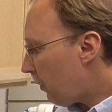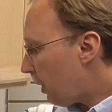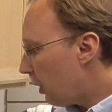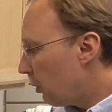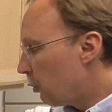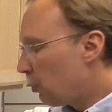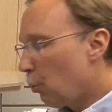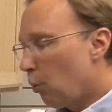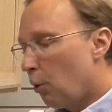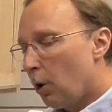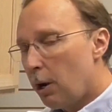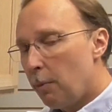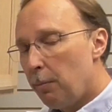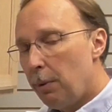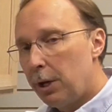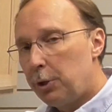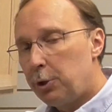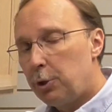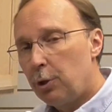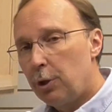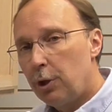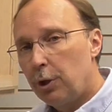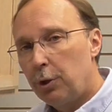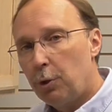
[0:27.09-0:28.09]
is you want to make
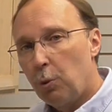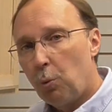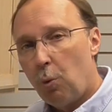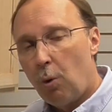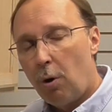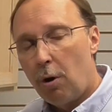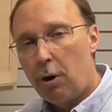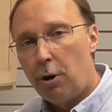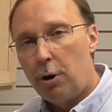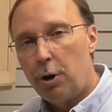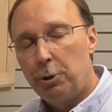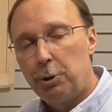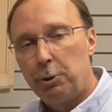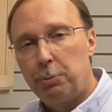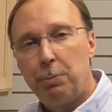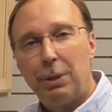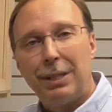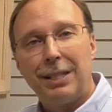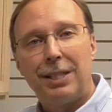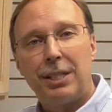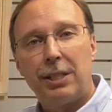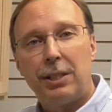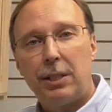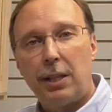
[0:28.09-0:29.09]
sure that the water has
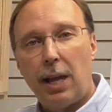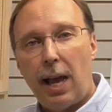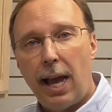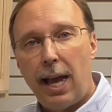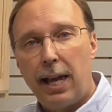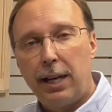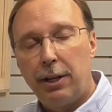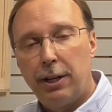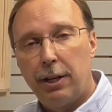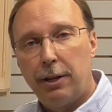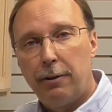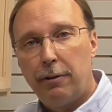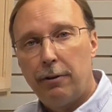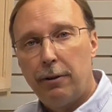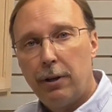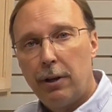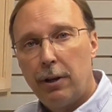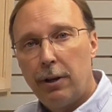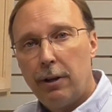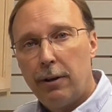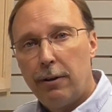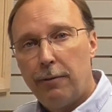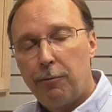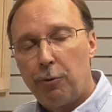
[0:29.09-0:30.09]
been stagnant
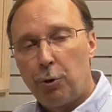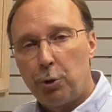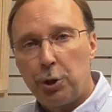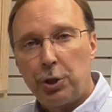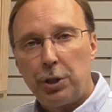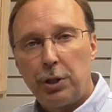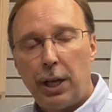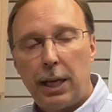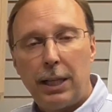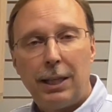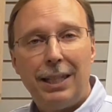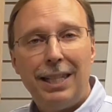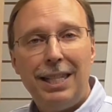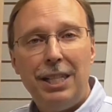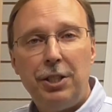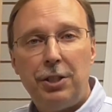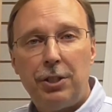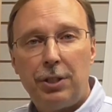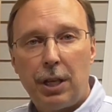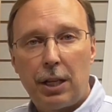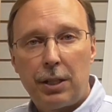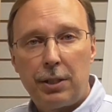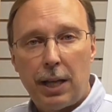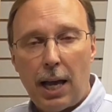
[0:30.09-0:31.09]
for at
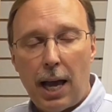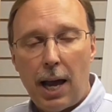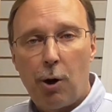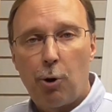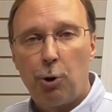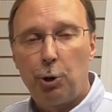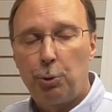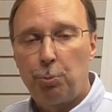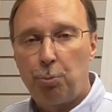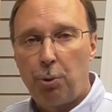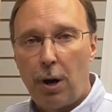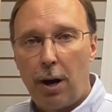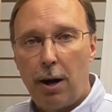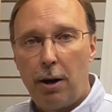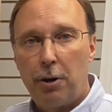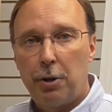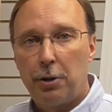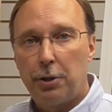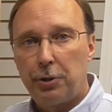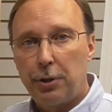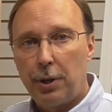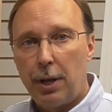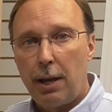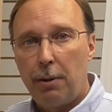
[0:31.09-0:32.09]
least 6 hours prior
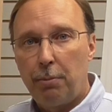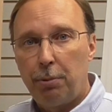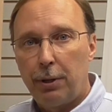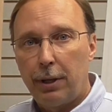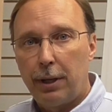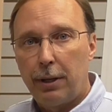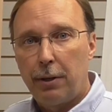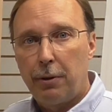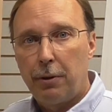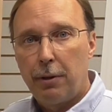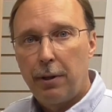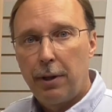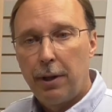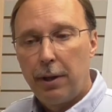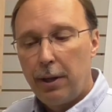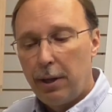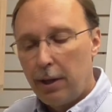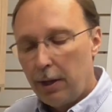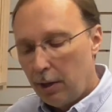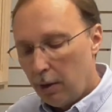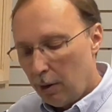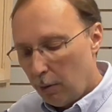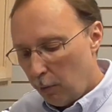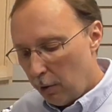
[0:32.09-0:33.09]
to sampling.
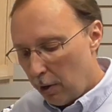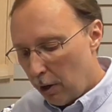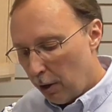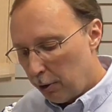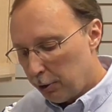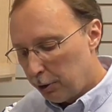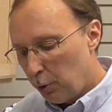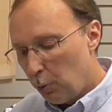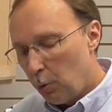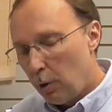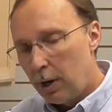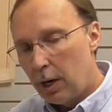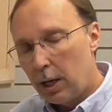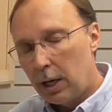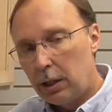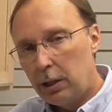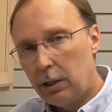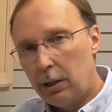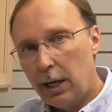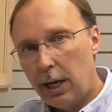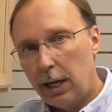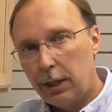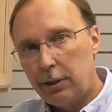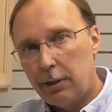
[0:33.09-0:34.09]
We also want to
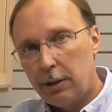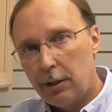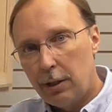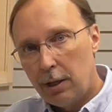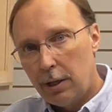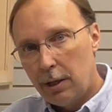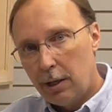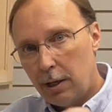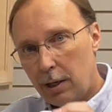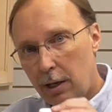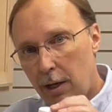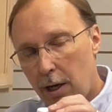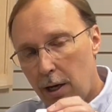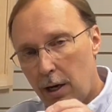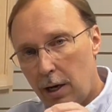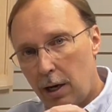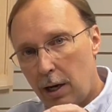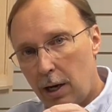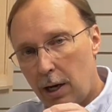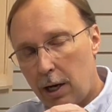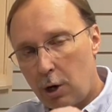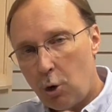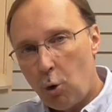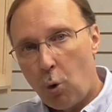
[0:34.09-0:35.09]
collect
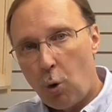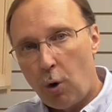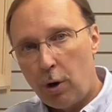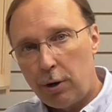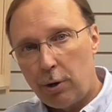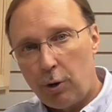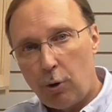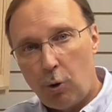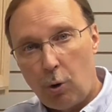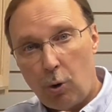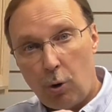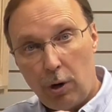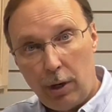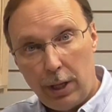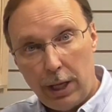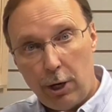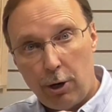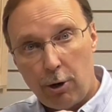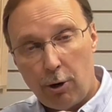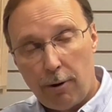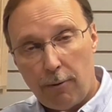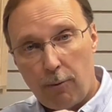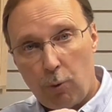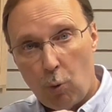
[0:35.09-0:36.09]
a quart or
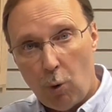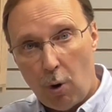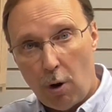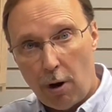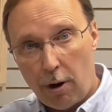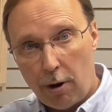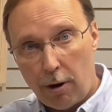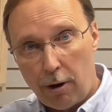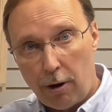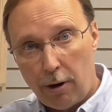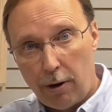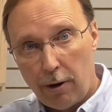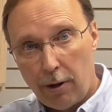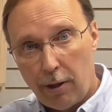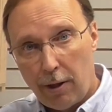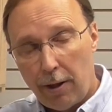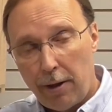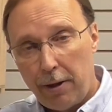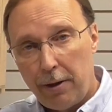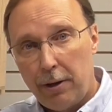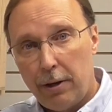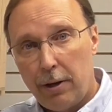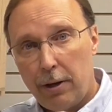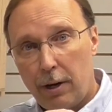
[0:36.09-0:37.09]
liter of water
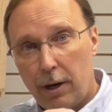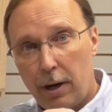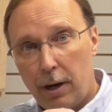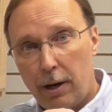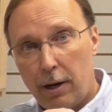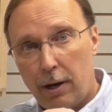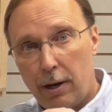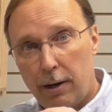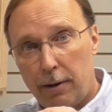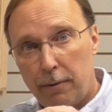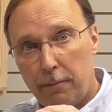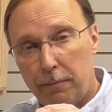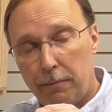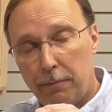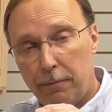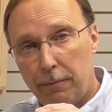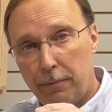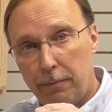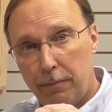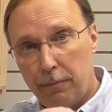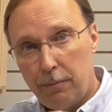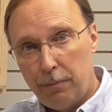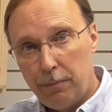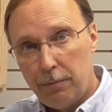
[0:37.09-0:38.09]

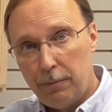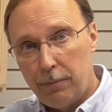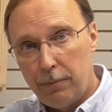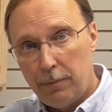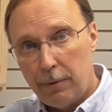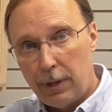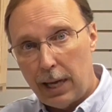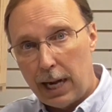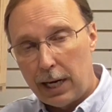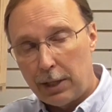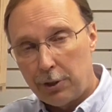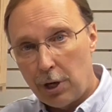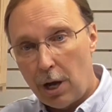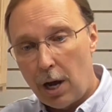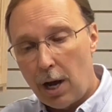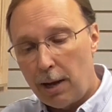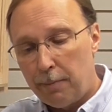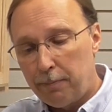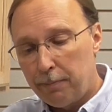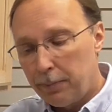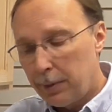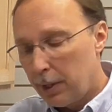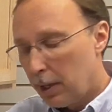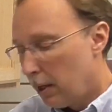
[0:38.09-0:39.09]
at a
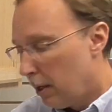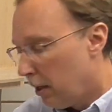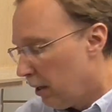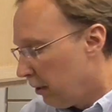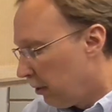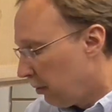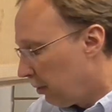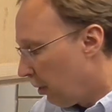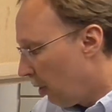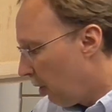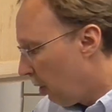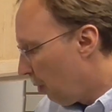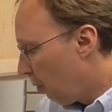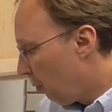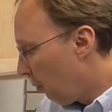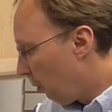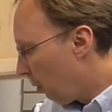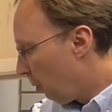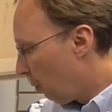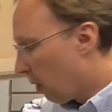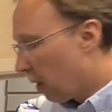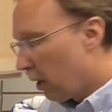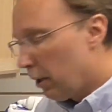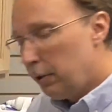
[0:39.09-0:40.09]
time. So what
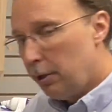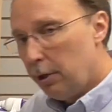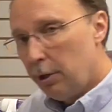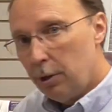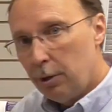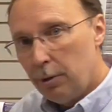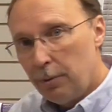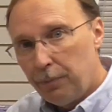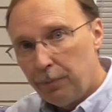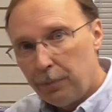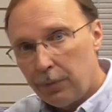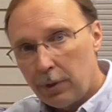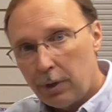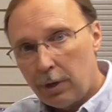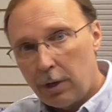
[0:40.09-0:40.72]
we want to do,